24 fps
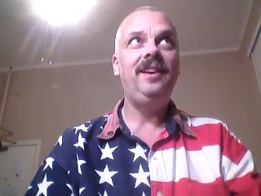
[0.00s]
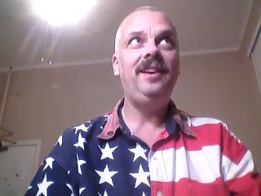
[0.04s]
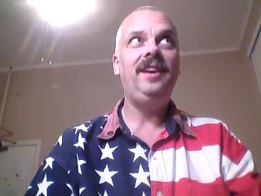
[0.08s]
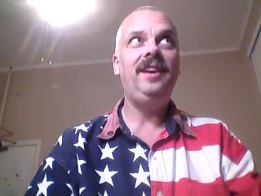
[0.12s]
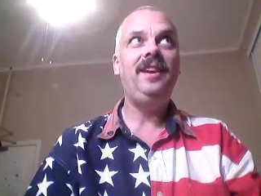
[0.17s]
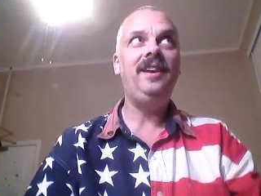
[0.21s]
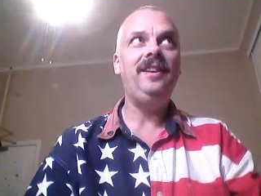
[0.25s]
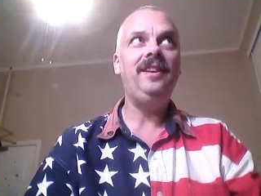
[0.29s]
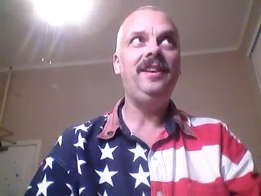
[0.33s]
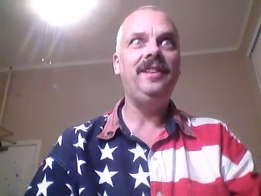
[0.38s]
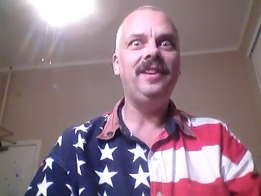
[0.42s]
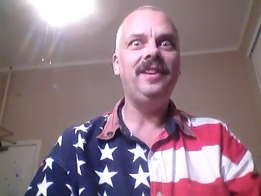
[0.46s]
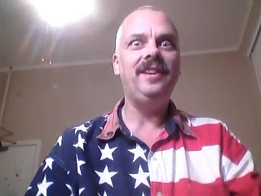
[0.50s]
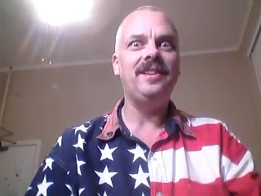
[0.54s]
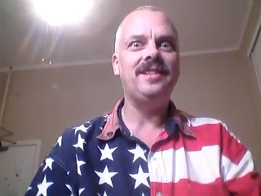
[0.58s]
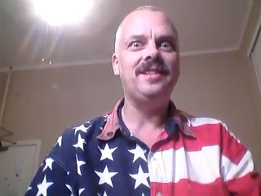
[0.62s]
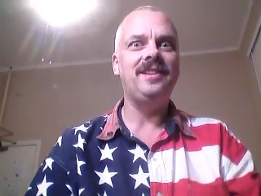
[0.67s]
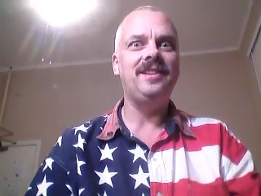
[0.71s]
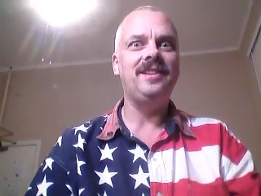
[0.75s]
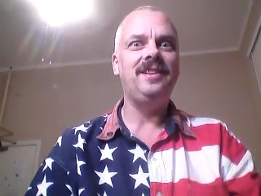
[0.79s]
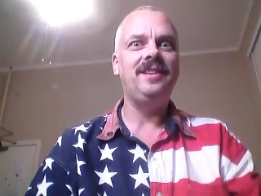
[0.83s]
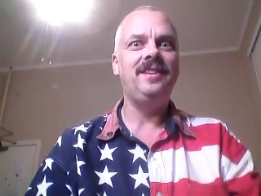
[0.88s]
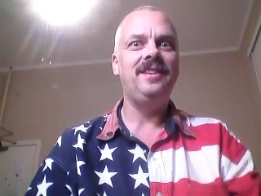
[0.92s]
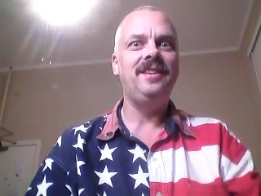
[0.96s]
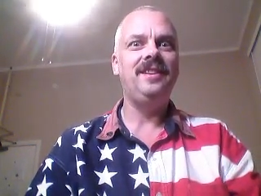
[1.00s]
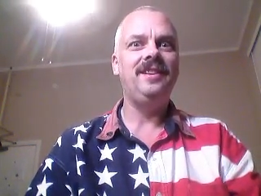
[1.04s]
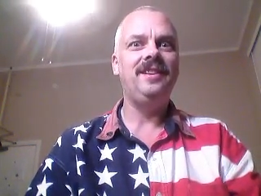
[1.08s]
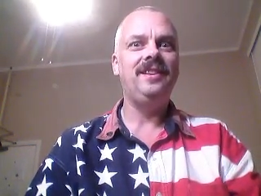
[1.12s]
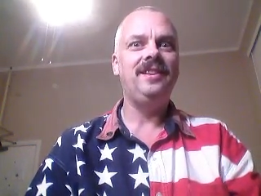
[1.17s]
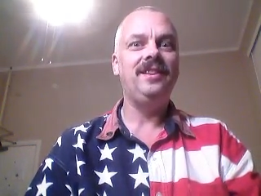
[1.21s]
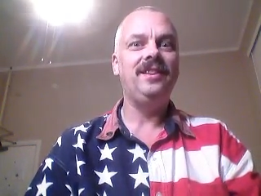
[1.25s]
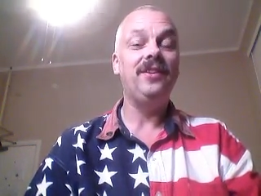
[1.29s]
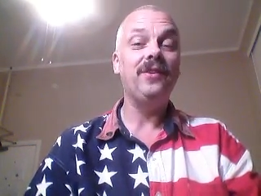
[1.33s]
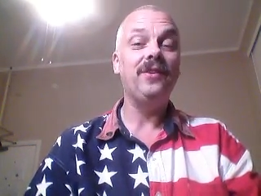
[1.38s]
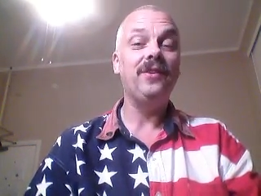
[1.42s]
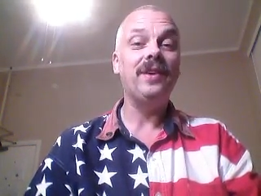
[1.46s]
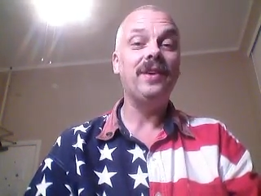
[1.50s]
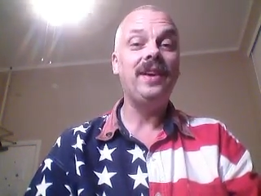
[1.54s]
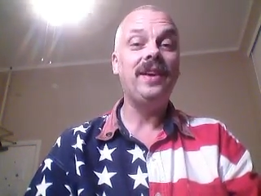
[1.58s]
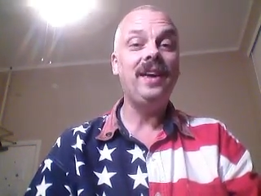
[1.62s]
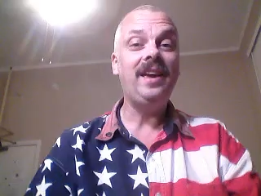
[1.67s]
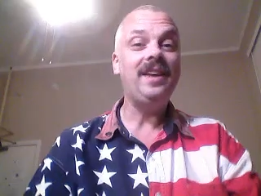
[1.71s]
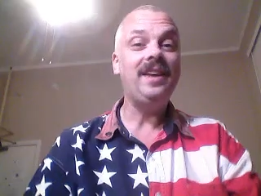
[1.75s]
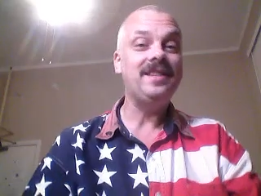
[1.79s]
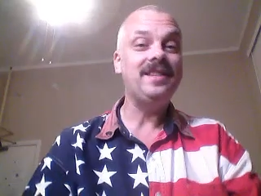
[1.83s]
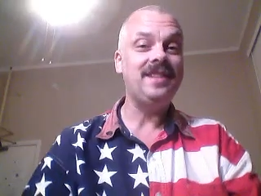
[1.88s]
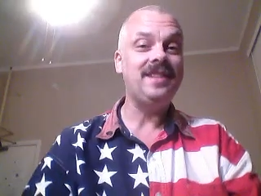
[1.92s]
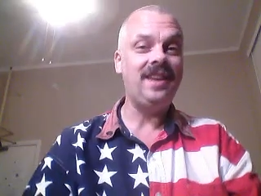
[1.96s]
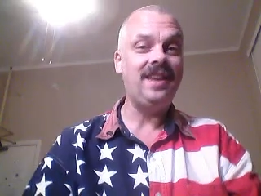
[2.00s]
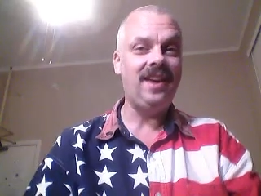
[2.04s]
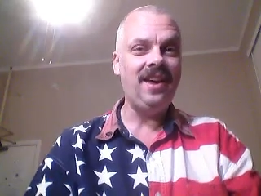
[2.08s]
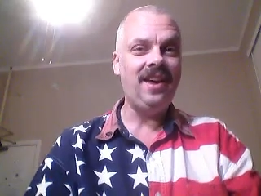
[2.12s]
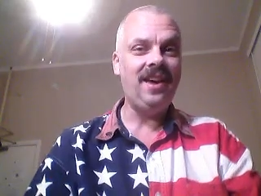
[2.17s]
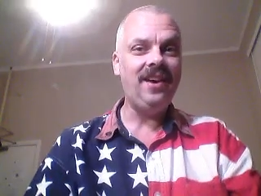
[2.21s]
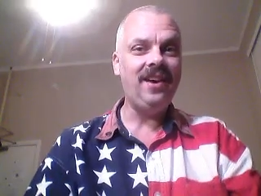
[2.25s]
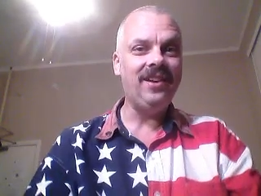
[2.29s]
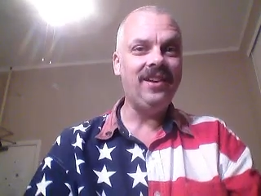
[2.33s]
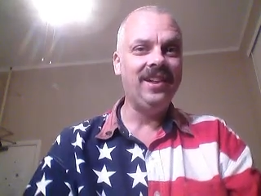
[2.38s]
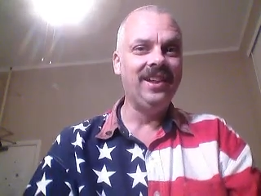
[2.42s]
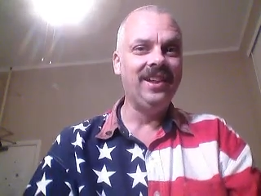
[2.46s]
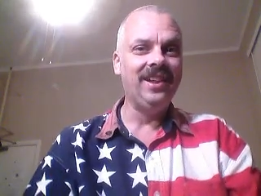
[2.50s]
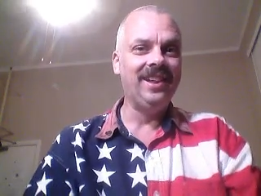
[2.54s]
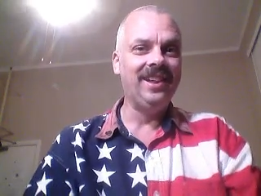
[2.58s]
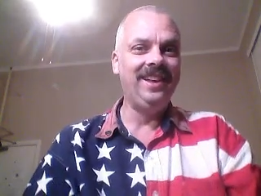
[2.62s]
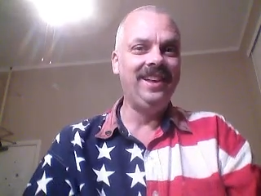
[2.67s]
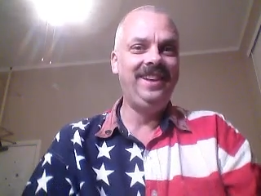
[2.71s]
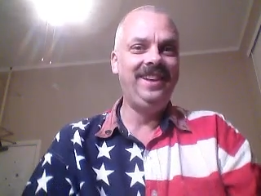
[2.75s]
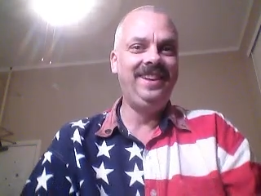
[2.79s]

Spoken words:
English, lowercase L.